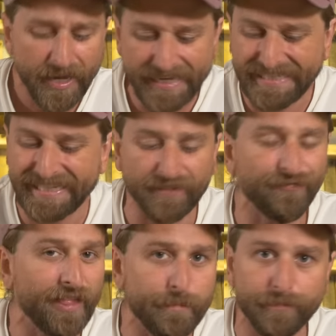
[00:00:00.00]
easy to
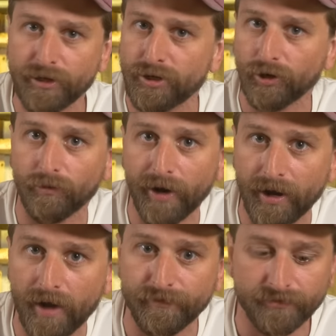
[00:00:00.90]
flip the dirt
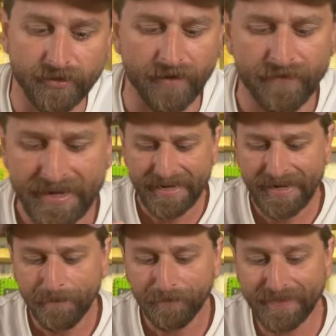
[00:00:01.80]
right off of stuff.
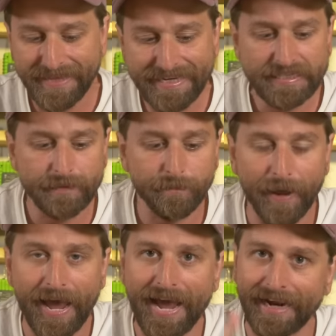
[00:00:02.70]
This
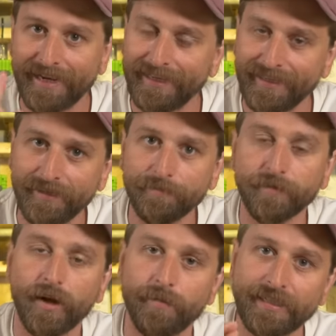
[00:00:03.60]
bag,
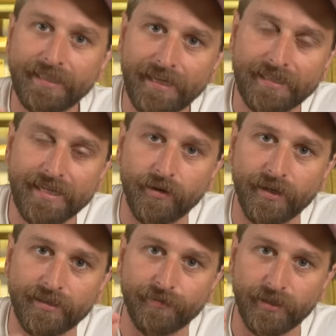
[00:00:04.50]
I'm gonna say this now
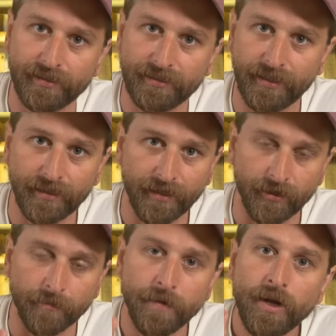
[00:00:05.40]
in case I forget to say it
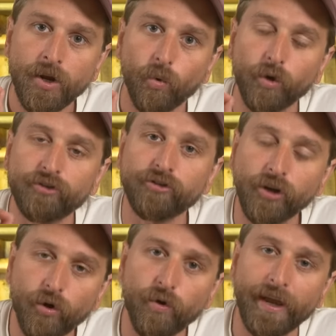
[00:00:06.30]
later. What's
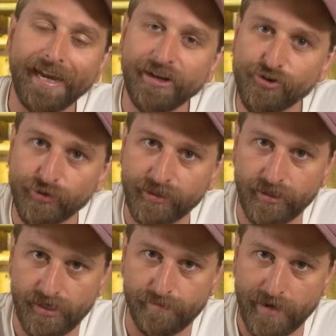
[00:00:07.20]
so
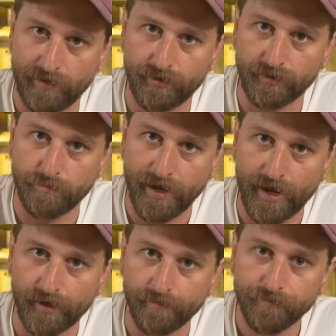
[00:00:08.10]
interesting about this
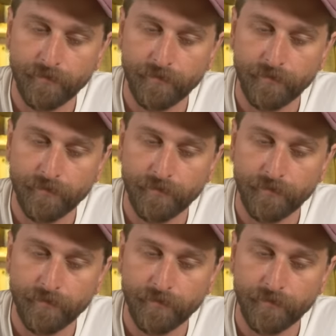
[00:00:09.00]
bag